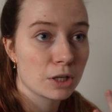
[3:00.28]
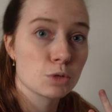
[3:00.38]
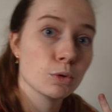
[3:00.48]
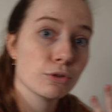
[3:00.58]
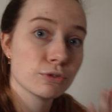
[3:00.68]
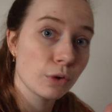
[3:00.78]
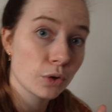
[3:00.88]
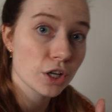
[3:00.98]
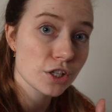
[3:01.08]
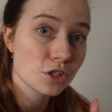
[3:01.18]
much more
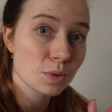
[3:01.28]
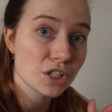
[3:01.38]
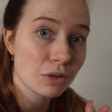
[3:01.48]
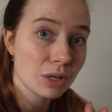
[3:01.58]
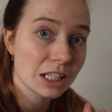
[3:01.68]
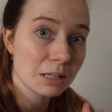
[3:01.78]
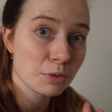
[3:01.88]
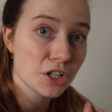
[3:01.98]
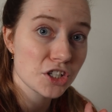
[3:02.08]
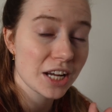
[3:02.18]
focused, which I really
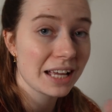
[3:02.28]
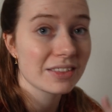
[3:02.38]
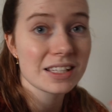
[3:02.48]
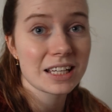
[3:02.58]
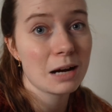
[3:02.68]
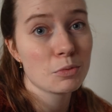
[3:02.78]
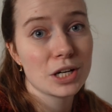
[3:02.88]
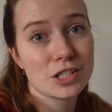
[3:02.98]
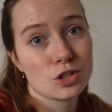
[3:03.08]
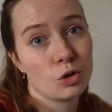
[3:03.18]
appreciate. This camera
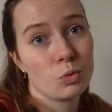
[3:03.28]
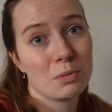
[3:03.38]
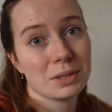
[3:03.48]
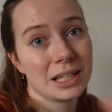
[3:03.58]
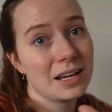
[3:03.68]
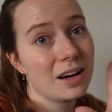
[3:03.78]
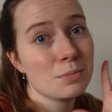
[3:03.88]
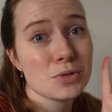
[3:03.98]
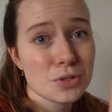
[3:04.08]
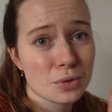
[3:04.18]
is so wobbly,
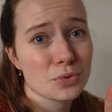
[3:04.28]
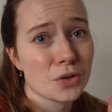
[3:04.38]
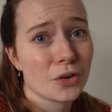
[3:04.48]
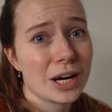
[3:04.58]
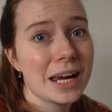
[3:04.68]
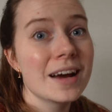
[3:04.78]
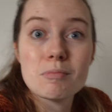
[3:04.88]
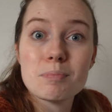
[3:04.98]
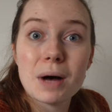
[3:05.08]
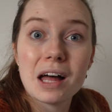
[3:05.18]
I'm so sorry.
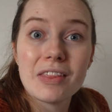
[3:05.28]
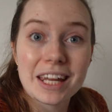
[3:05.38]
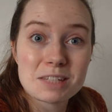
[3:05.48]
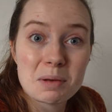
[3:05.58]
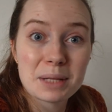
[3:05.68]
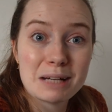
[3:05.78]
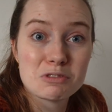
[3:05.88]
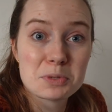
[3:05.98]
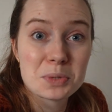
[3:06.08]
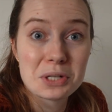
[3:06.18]
But that is my plan
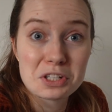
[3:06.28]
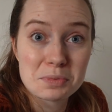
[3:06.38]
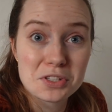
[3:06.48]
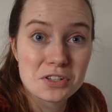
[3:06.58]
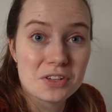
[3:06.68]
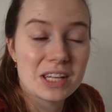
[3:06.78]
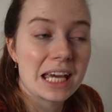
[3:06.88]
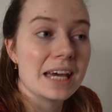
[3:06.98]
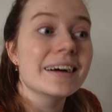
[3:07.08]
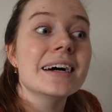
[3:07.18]
for between Christmas and New
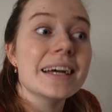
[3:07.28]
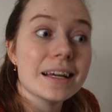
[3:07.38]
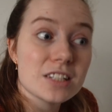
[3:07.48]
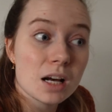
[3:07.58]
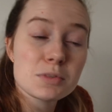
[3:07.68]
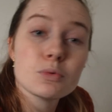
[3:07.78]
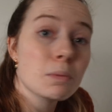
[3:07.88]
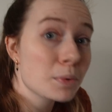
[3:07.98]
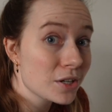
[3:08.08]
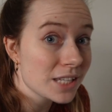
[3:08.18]
Year. In terms of
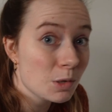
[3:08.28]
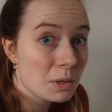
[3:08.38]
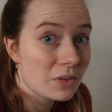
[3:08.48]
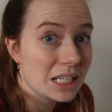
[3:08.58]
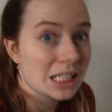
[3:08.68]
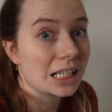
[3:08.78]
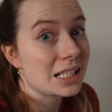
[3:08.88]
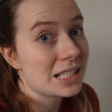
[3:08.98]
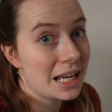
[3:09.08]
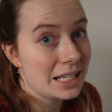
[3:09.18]
what books I will be reading,
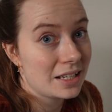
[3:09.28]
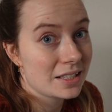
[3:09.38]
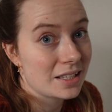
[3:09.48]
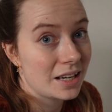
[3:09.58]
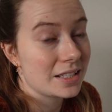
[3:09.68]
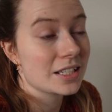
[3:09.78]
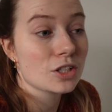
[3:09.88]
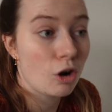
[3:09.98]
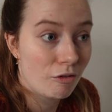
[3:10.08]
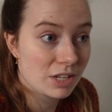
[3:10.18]
slightly undecided.
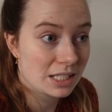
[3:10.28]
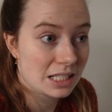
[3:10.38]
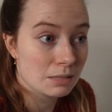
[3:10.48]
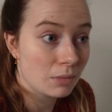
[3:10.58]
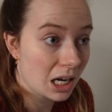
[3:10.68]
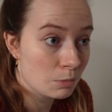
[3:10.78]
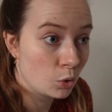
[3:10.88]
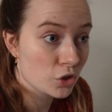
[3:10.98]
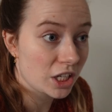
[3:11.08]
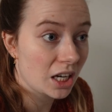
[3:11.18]
Obviously The Mime
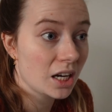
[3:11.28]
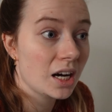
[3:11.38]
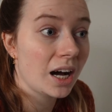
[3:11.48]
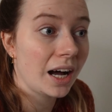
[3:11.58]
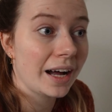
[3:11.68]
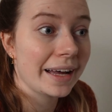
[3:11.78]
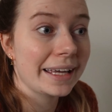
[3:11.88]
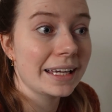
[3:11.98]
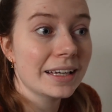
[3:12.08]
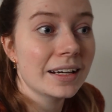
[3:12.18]
Order,
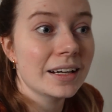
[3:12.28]
I